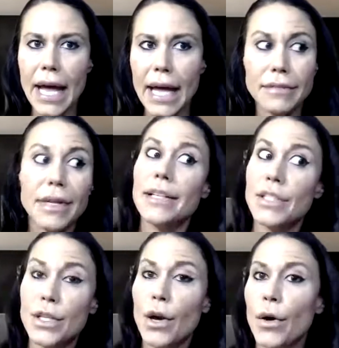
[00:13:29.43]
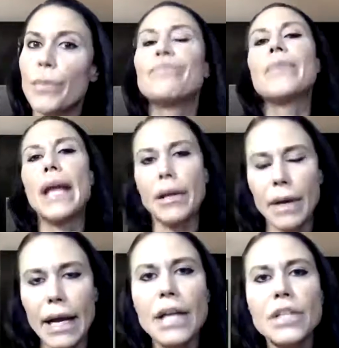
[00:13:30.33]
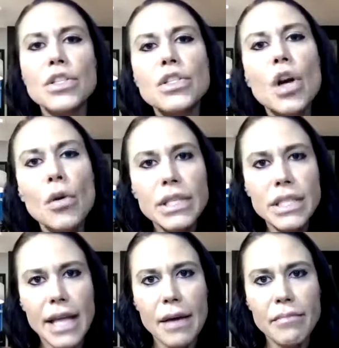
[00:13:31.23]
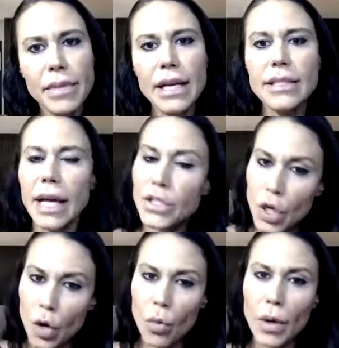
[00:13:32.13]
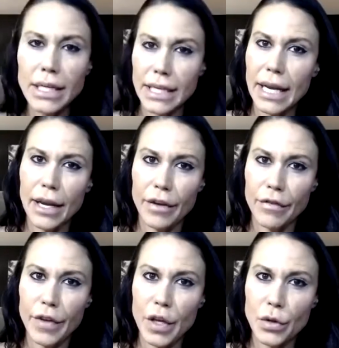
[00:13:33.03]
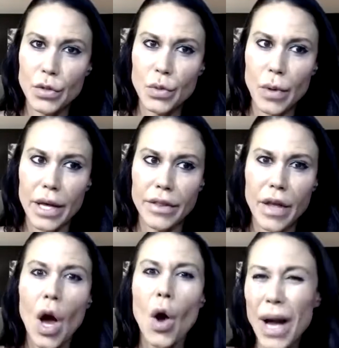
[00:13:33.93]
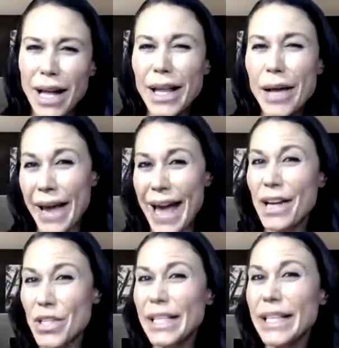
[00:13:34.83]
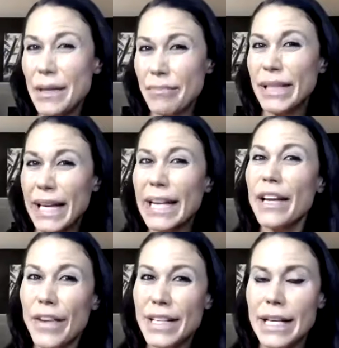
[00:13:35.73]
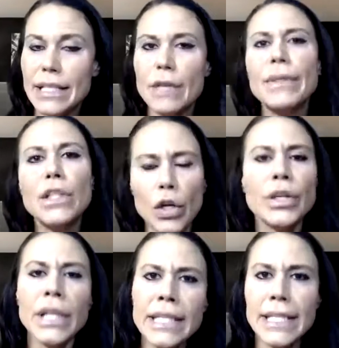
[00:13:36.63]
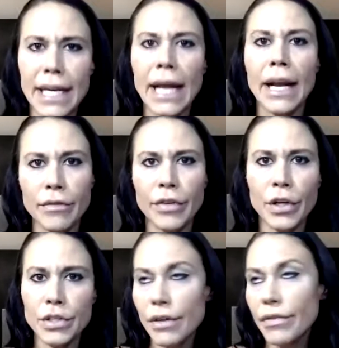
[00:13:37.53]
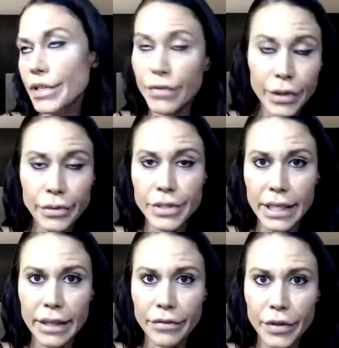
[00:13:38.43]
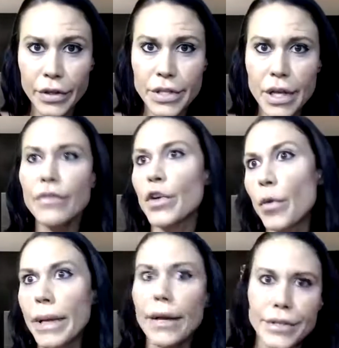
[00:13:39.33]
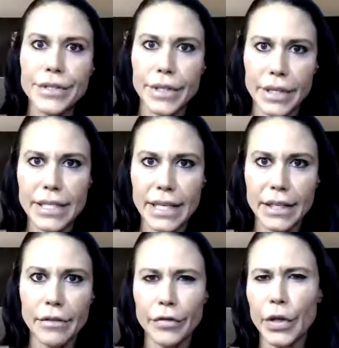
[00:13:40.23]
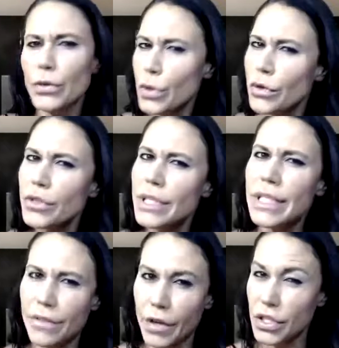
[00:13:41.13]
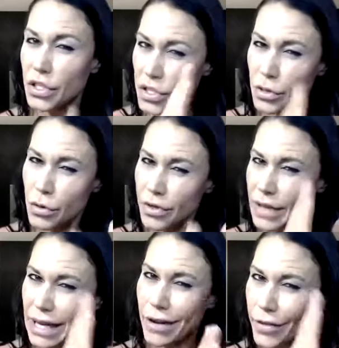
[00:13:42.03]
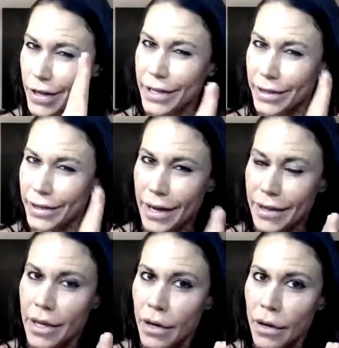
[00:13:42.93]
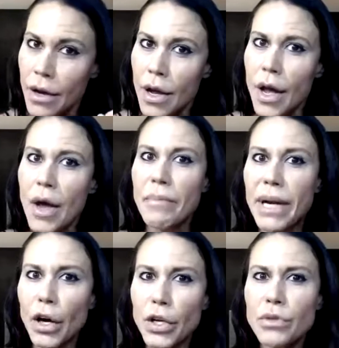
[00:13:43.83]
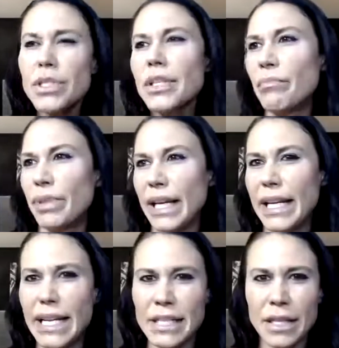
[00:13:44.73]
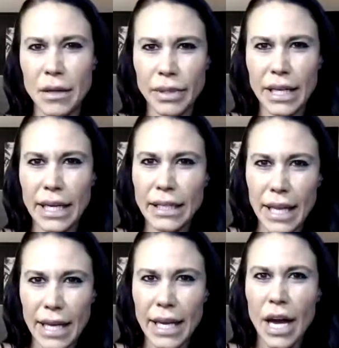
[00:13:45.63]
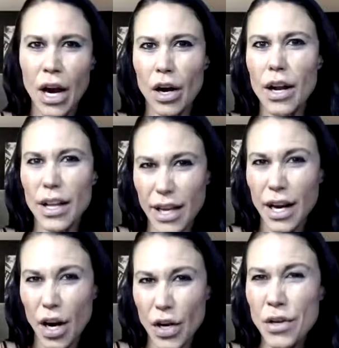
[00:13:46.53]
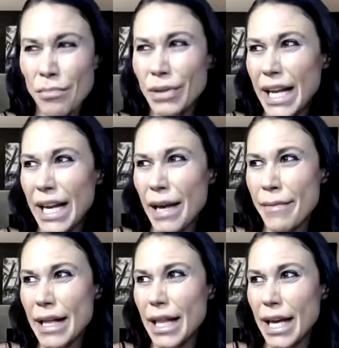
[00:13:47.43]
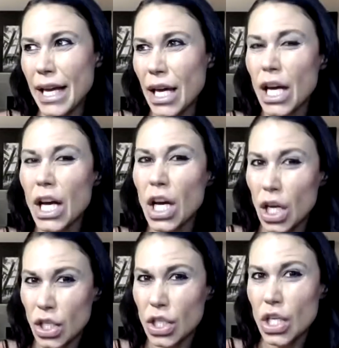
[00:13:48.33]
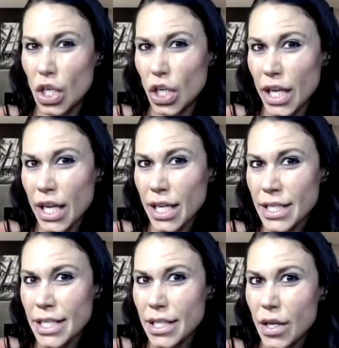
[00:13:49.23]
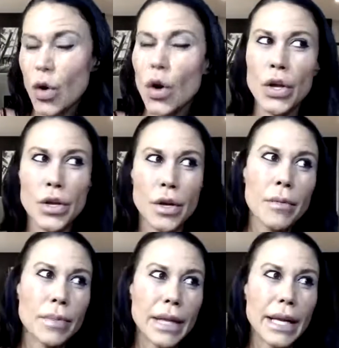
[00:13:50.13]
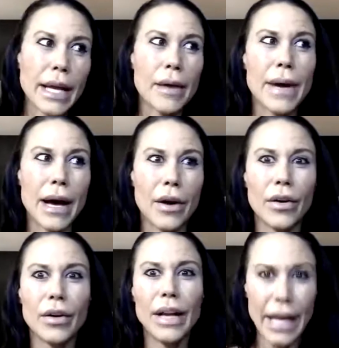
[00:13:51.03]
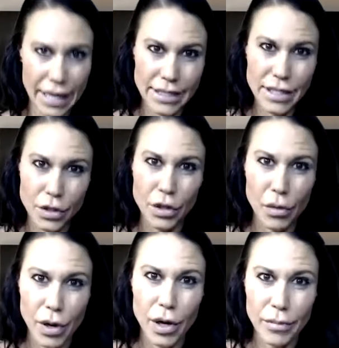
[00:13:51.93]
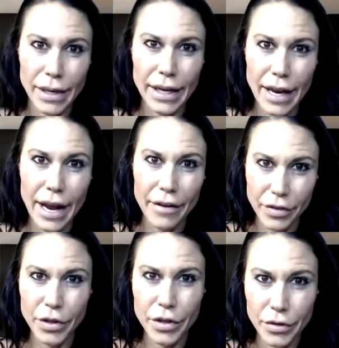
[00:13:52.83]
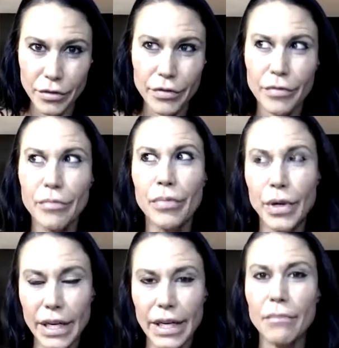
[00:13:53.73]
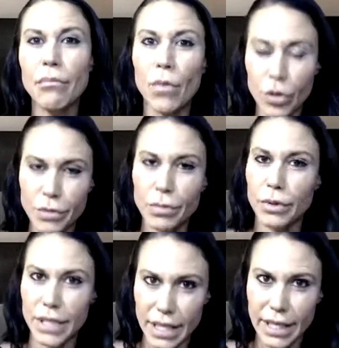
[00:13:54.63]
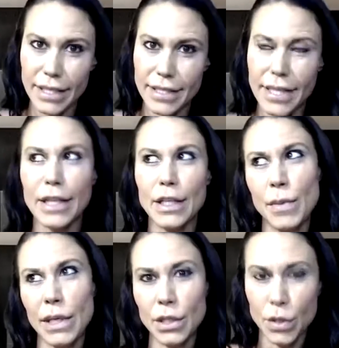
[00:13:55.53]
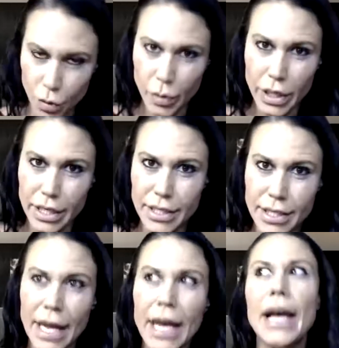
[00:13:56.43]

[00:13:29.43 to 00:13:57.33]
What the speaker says: And so anyway, I just go into that because I don't want us to get confused with, well, am I actually complaining if I say something? No, you need to stand up for yourself, because if you don't stand up for yourself, nobody else is going to stand up for you. So there's a difference. There's sort of like a fine line there. But are you just complaining to complaining? Are you complaining about like cookies, or are you complaining about ants in your apartment after you've put in multiple tickets and it's been 2 weeks?